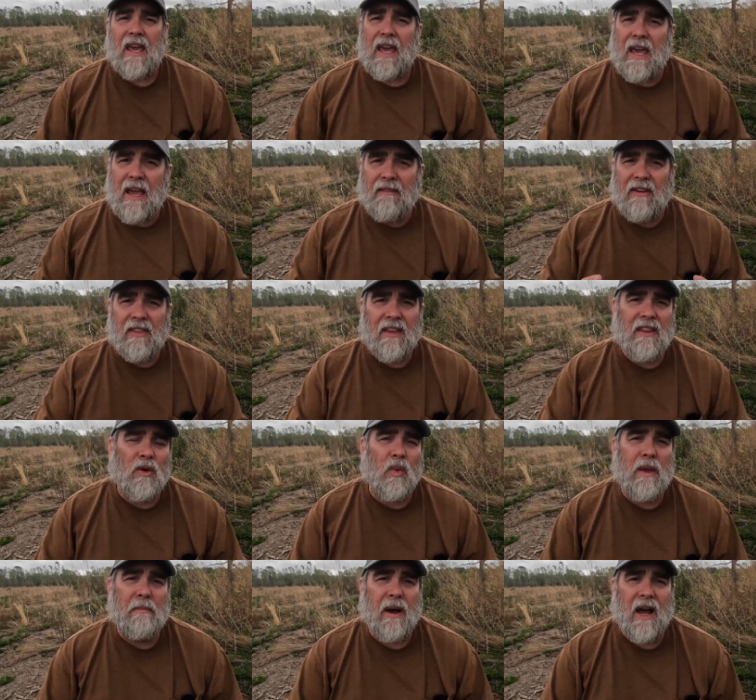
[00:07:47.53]
Everything that
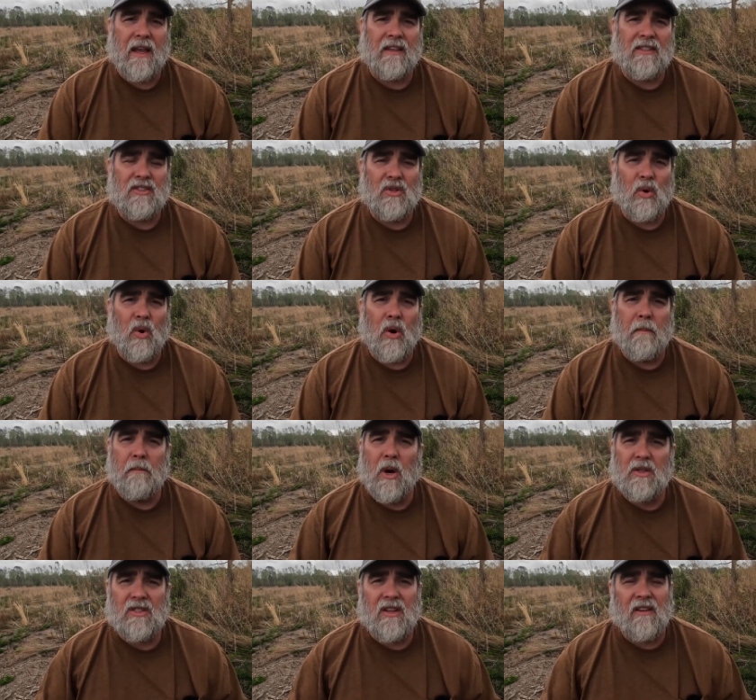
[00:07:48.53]
we buy at the store,
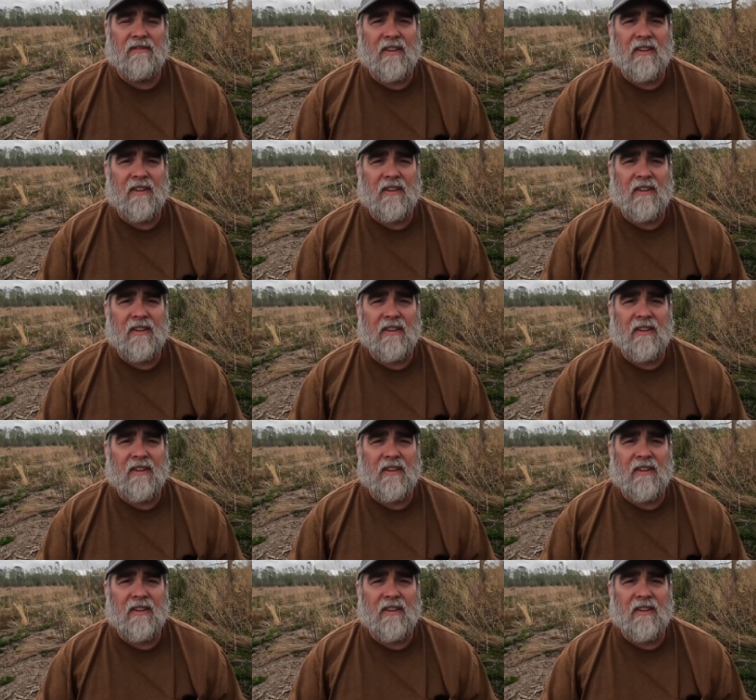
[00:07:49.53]
most of the